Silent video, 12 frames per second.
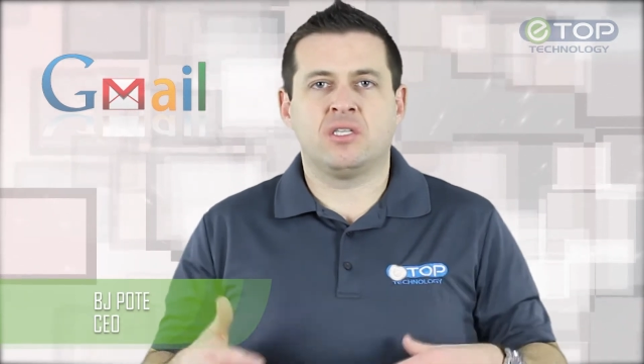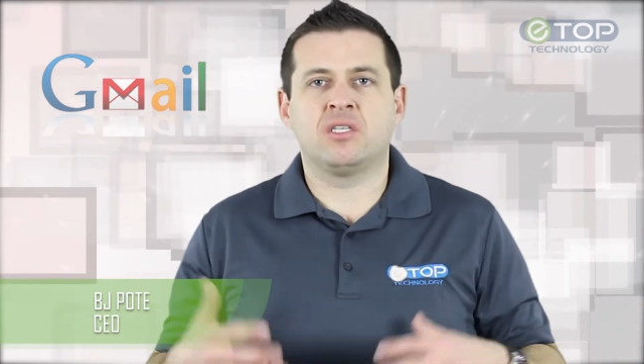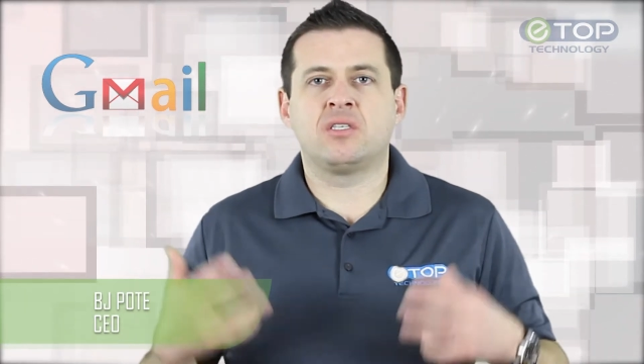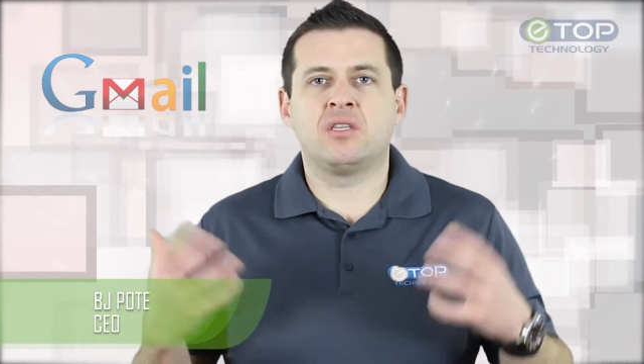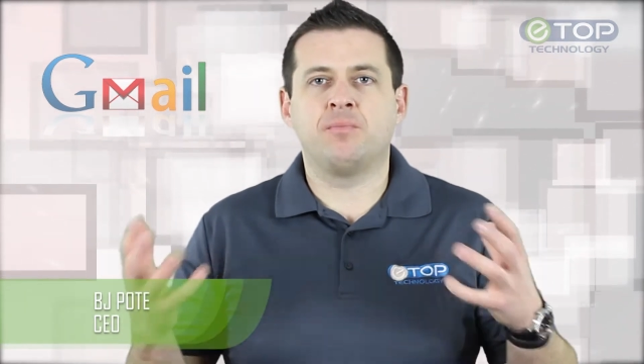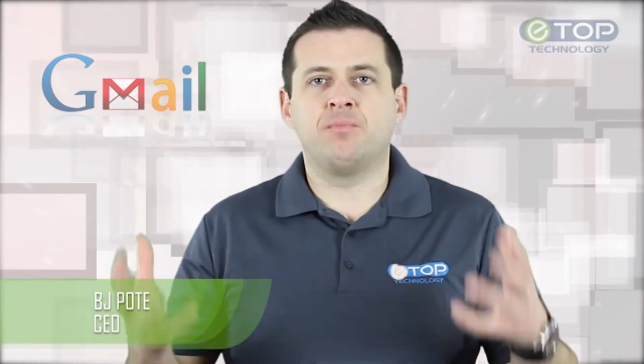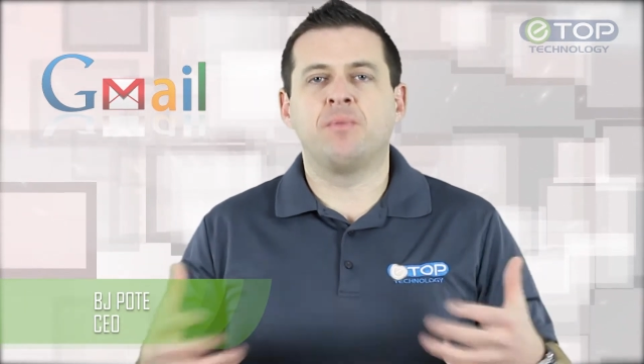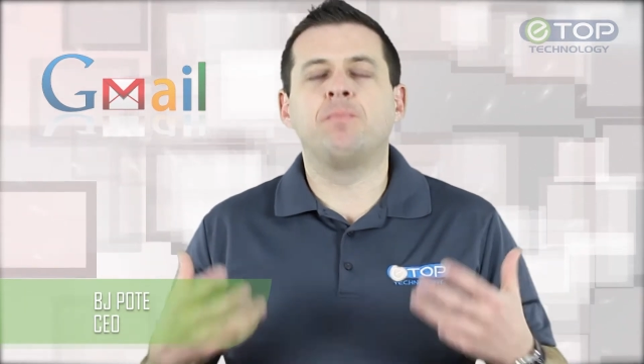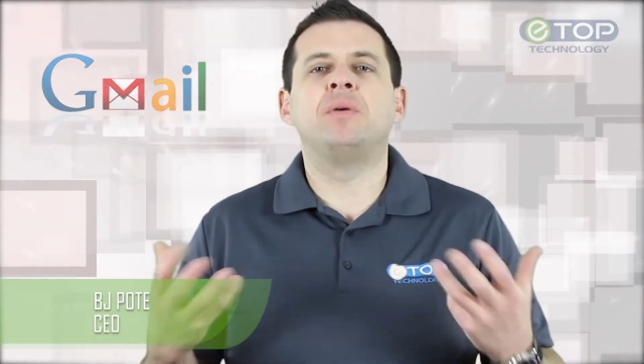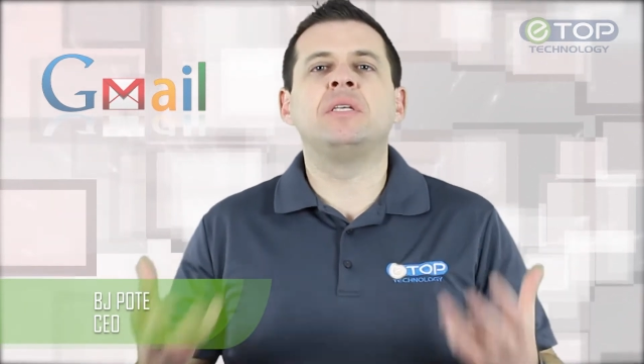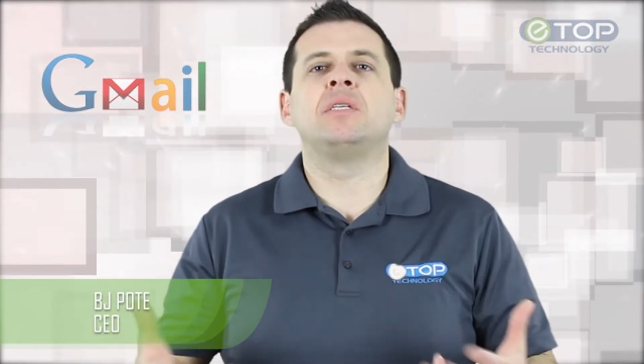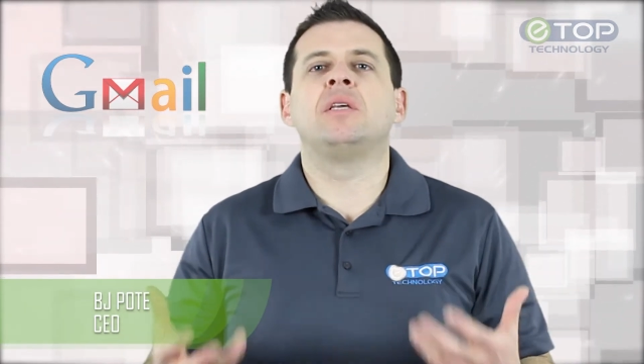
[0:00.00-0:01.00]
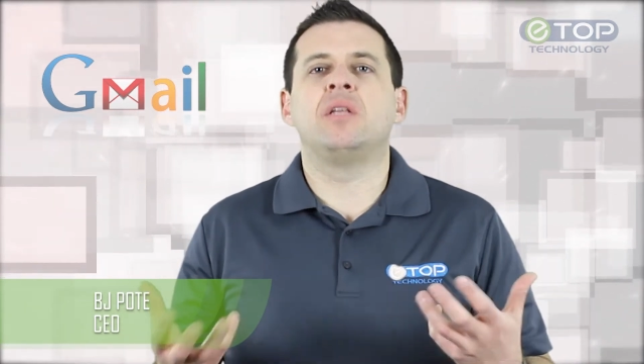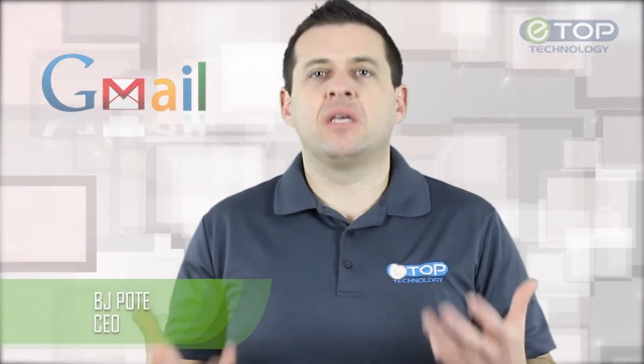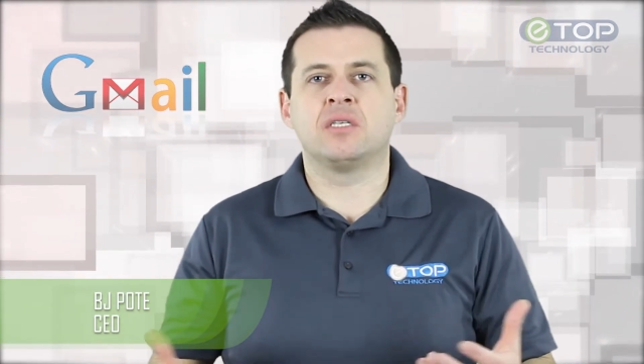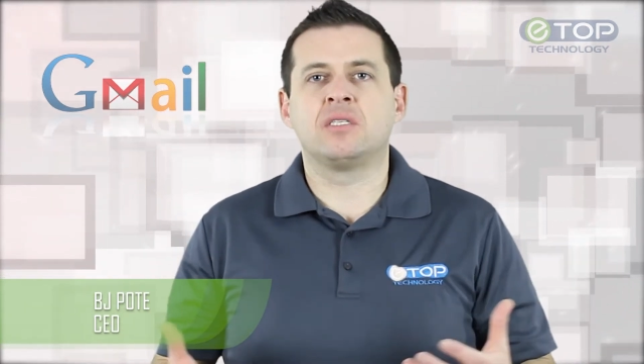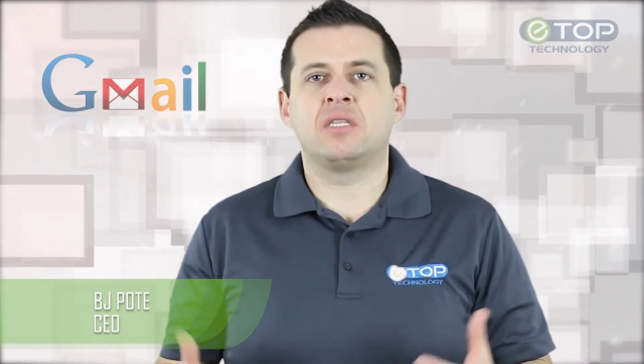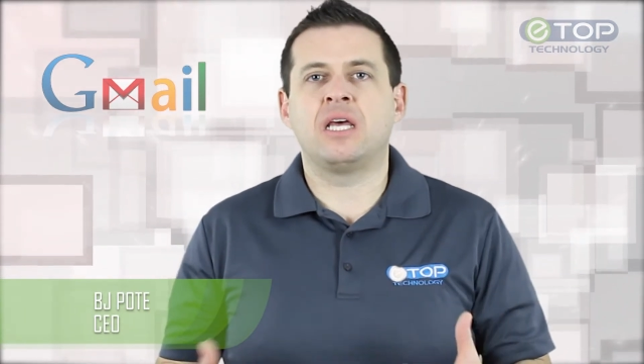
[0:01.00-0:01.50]
the
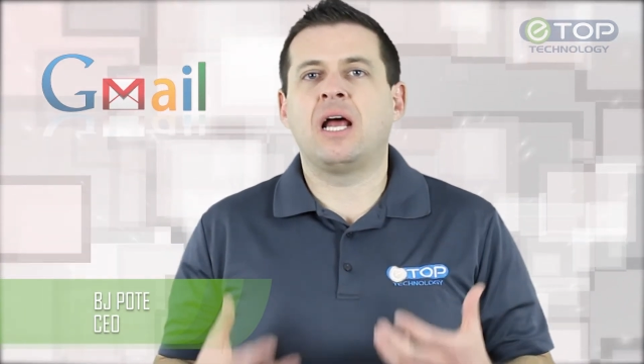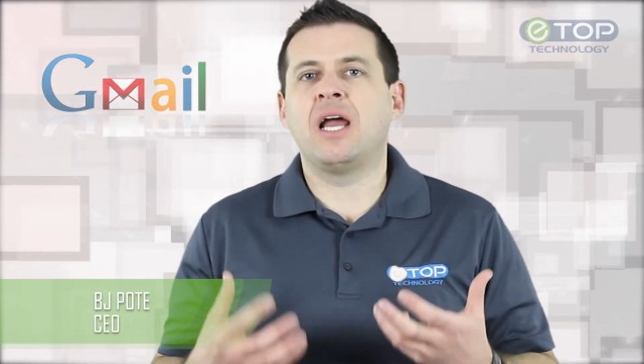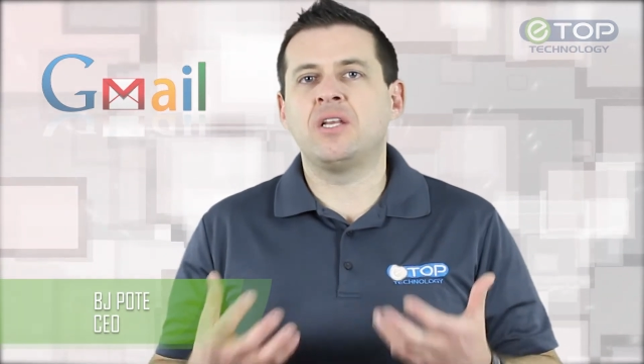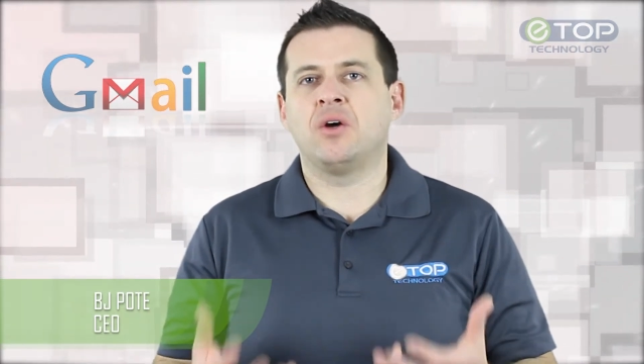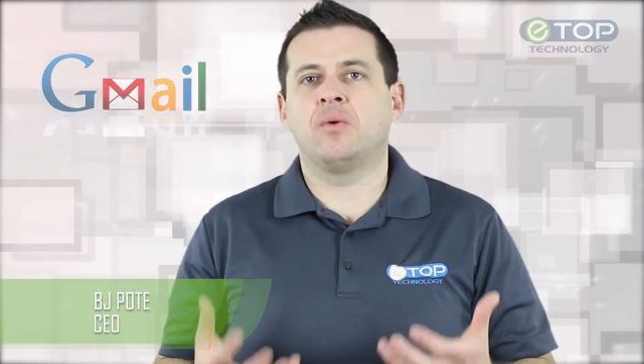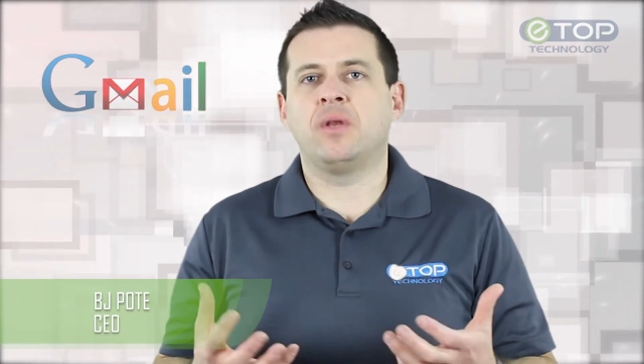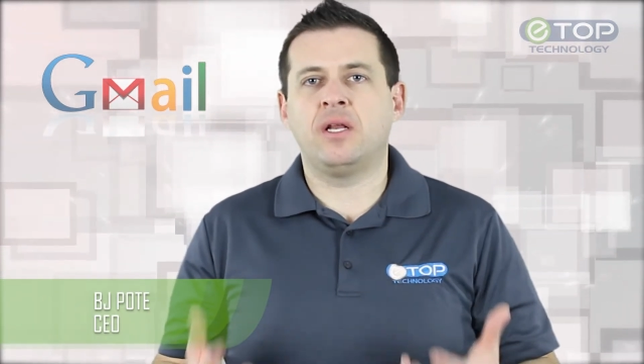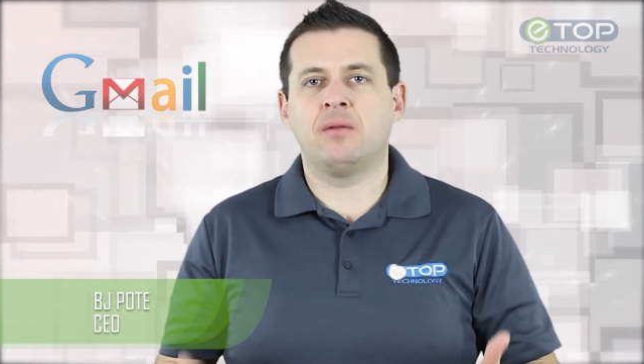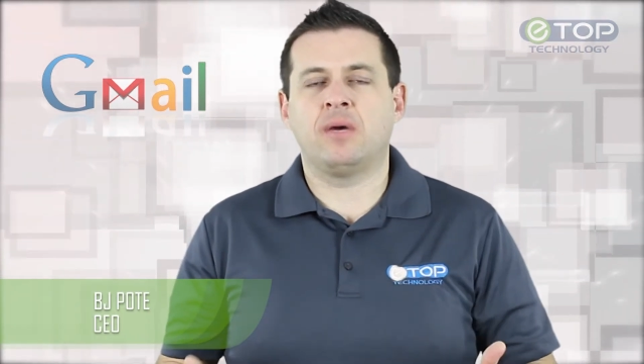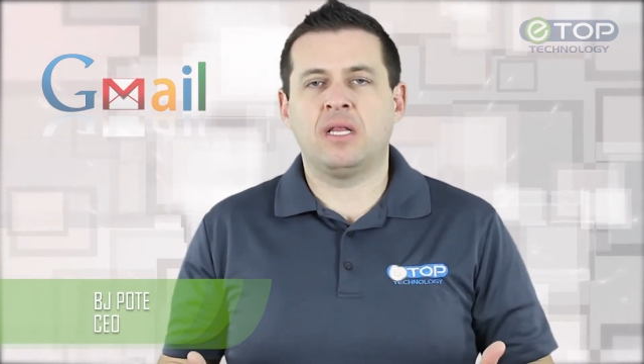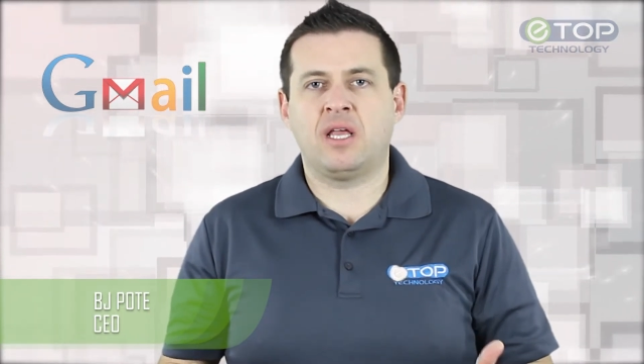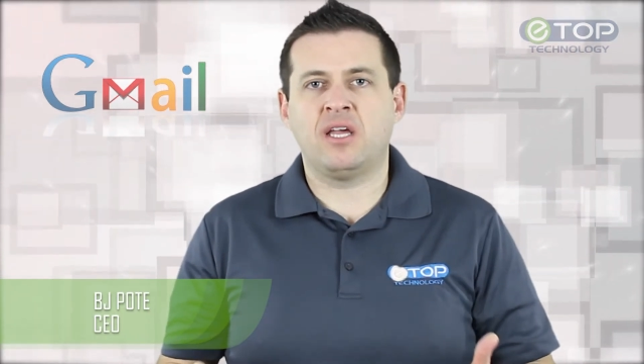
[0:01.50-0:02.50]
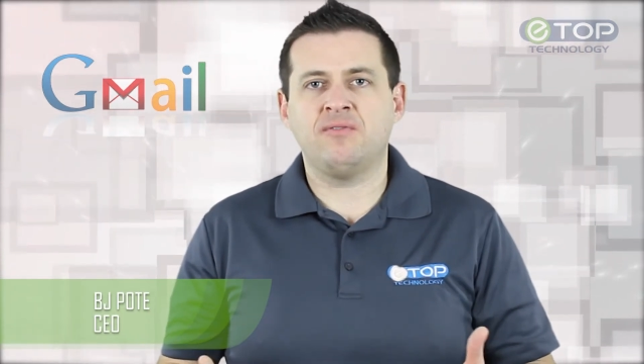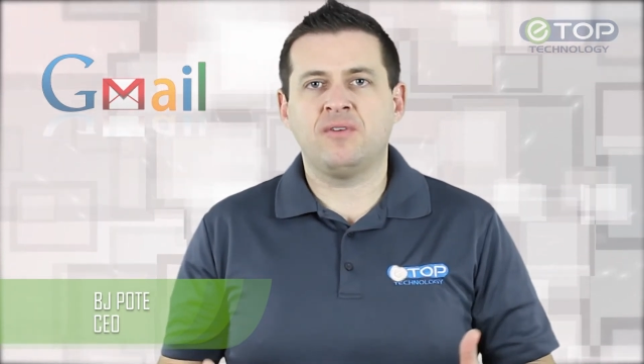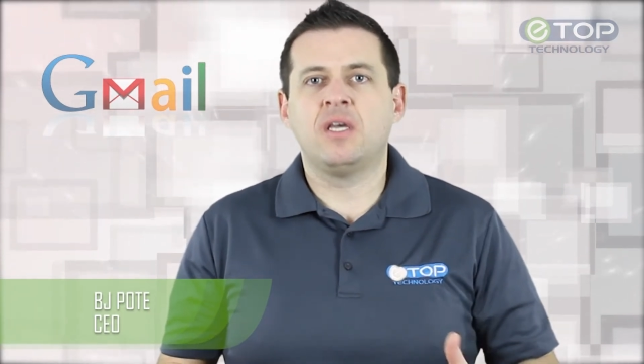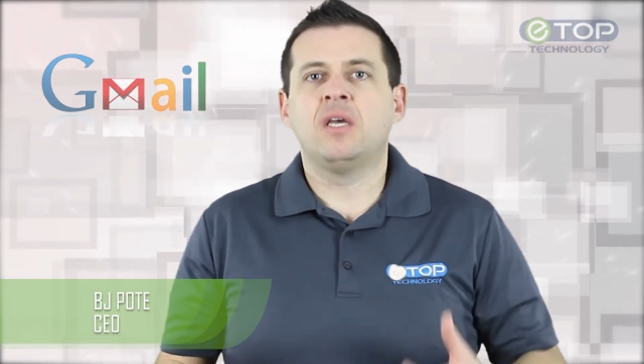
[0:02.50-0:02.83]
busyness that I don't need in my life